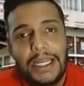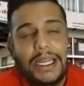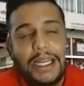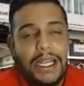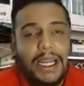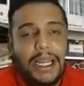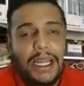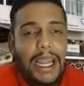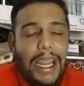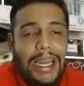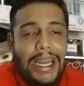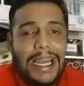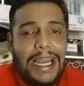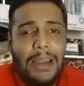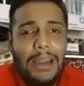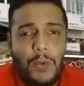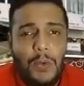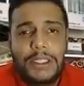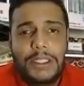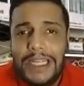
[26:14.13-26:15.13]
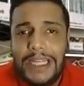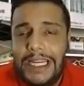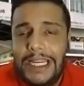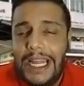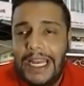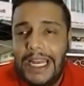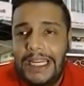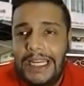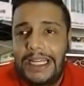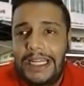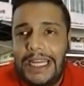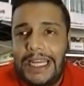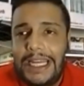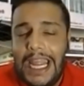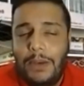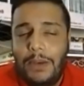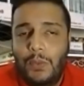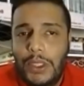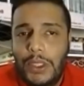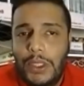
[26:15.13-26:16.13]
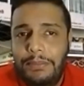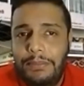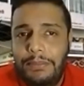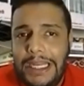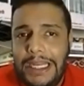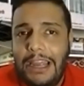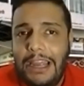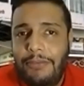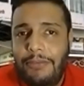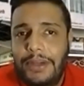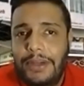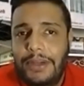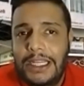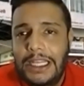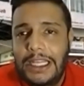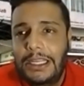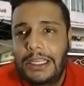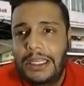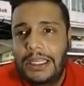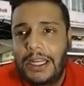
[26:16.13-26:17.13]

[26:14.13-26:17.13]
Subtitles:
And I would say that that would be definitely